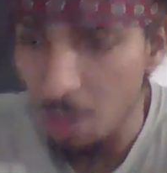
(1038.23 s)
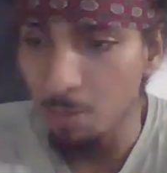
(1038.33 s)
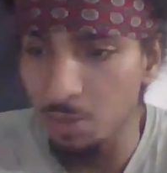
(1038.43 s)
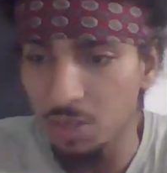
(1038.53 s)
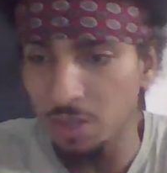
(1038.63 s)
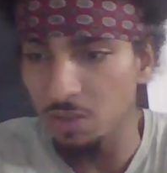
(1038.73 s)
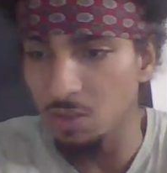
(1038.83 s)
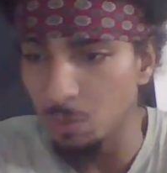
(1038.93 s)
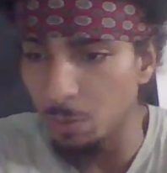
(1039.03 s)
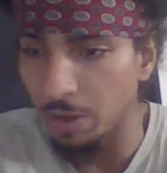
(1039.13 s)
Mysterious
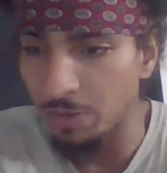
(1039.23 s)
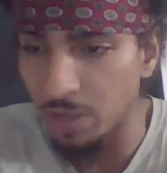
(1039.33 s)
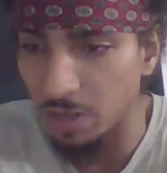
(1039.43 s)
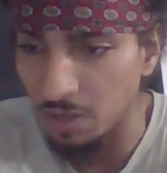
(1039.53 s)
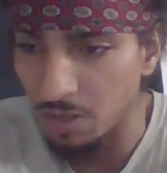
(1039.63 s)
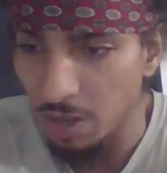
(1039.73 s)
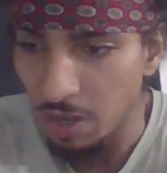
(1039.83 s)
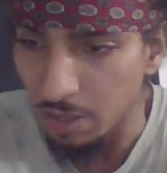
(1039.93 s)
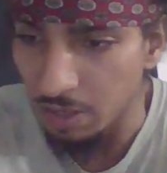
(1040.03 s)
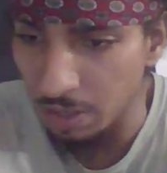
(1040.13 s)
Noob Life says
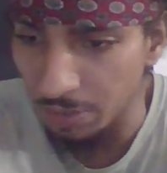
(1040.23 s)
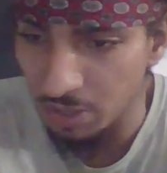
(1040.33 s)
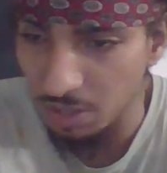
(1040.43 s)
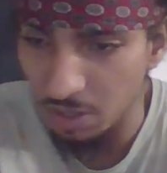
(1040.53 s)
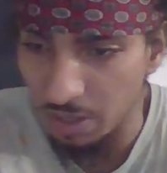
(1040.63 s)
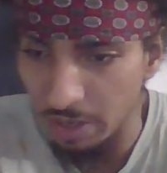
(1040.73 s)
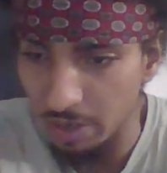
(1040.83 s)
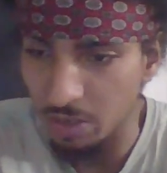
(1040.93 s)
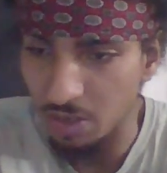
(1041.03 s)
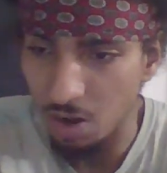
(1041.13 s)
David Sinclair
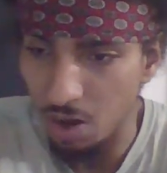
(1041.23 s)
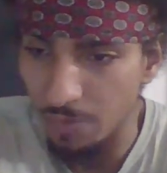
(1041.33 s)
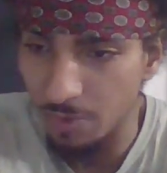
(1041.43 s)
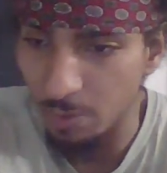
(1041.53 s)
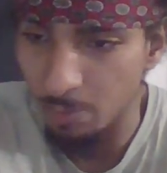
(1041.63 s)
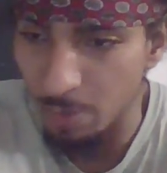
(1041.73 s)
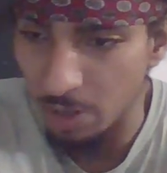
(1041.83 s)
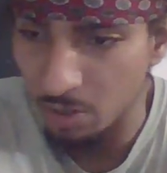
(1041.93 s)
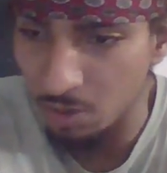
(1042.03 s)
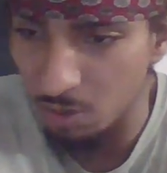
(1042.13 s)
is a Harvard
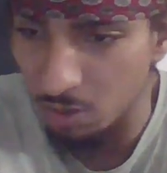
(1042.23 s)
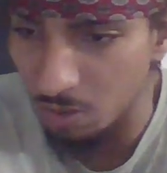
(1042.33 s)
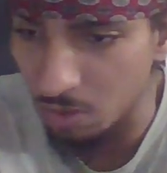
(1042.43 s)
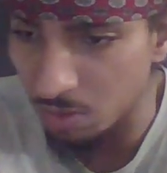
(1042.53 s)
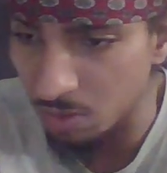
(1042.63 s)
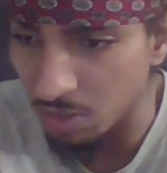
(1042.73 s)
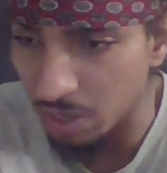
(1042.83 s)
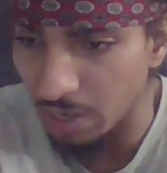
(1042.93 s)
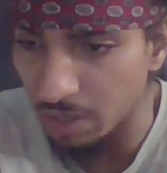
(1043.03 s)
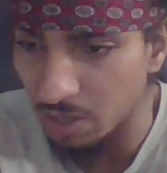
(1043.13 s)
medical
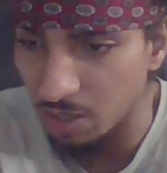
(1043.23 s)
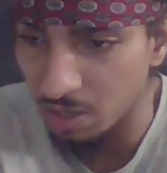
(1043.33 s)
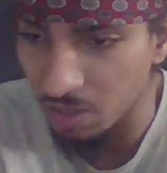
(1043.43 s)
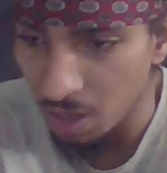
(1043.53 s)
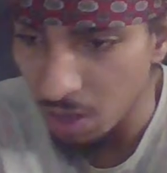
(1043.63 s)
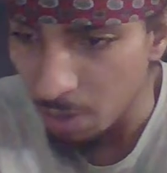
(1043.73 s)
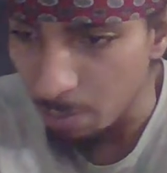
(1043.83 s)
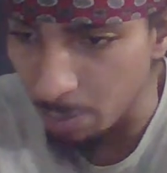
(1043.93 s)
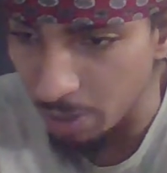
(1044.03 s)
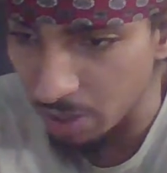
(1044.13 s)
scientist,
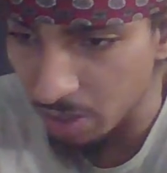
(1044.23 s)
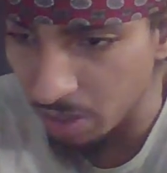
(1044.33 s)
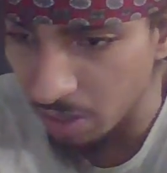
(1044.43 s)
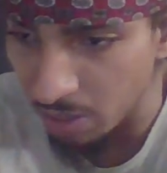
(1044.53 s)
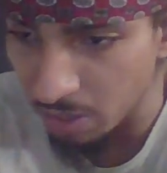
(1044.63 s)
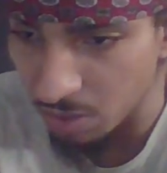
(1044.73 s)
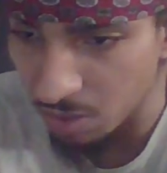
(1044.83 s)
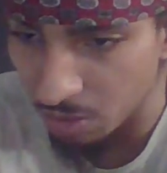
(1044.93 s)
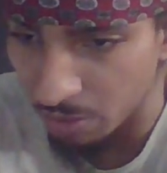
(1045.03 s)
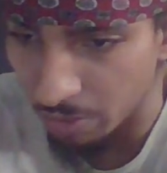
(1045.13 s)
big
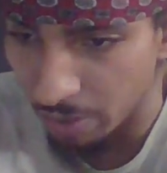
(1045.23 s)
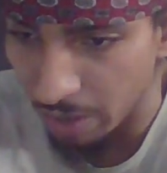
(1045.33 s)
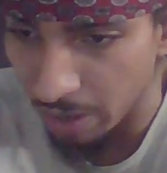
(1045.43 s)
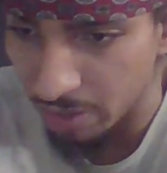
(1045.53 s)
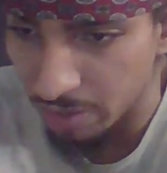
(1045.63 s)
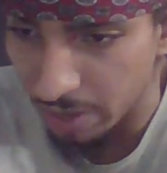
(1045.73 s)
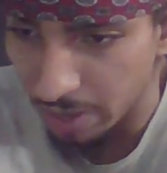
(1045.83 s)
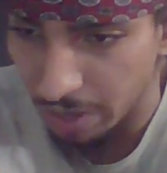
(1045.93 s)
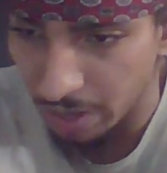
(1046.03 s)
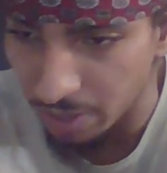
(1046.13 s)
into anti
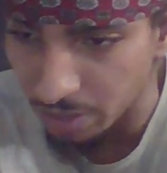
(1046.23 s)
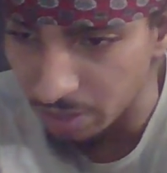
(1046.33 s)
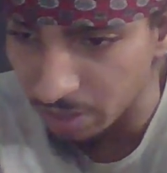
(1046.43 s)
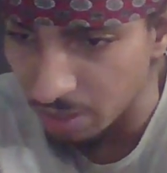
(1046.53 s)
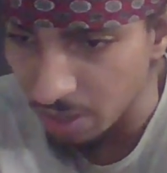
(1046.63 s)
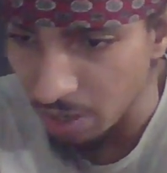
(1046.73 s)
aging.